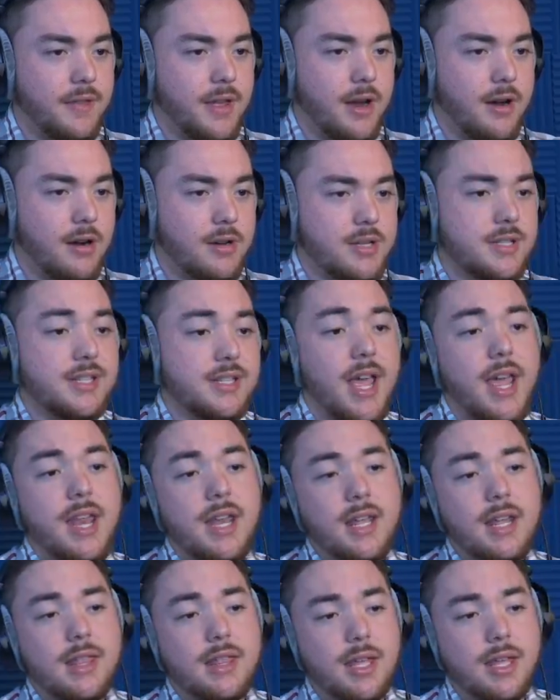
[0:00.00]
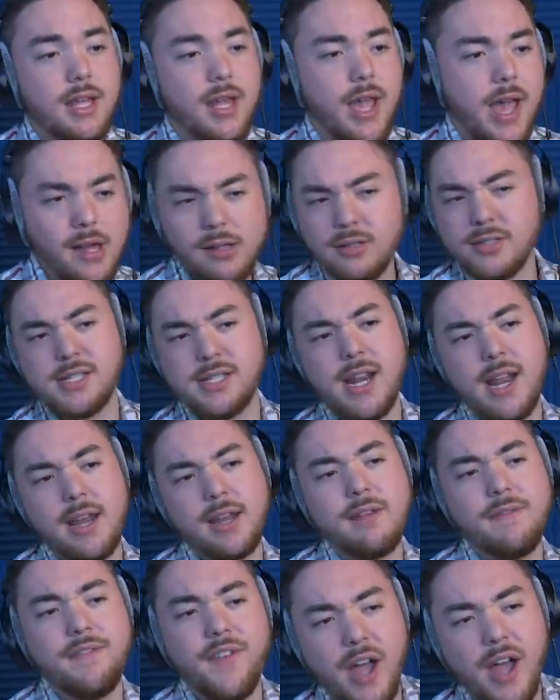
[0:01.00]
there is anything else that I
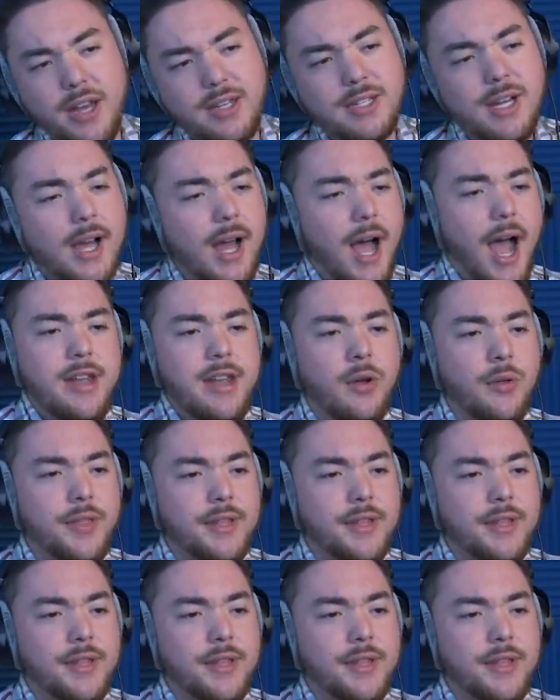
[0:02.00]
can find. I know